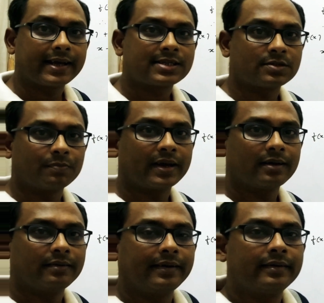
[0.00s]
x by the
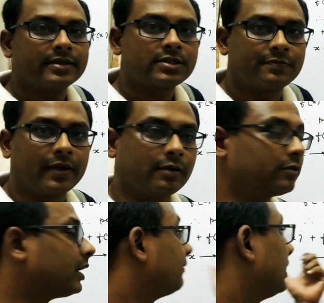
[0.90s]
nearest
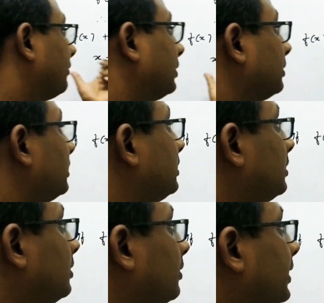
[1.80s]
value available.
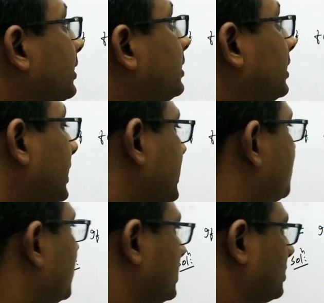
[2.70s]
Okay, x
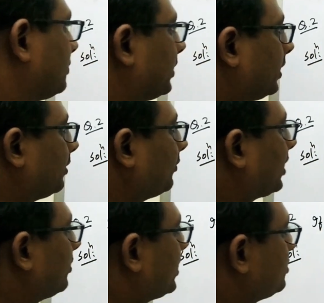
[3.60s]
plus 2, we are
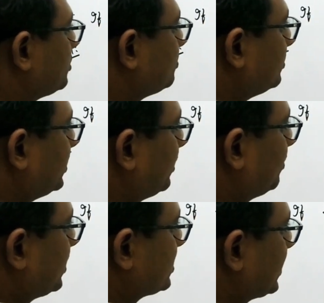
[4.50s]
going to
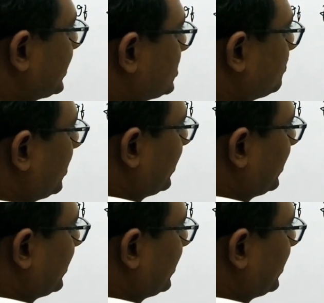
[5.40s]
replace x by